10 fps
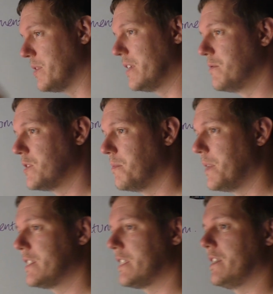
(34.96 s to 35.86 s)
but he was the,
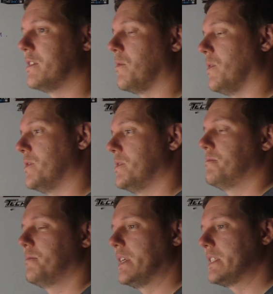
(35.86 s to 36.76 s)
basically the one
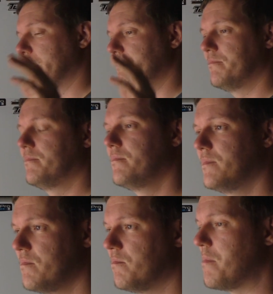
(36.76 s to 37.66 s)
that basically
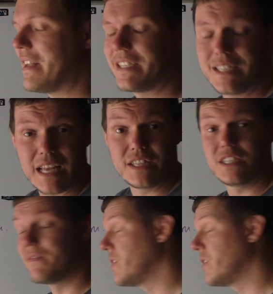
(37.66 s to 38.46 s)
made sense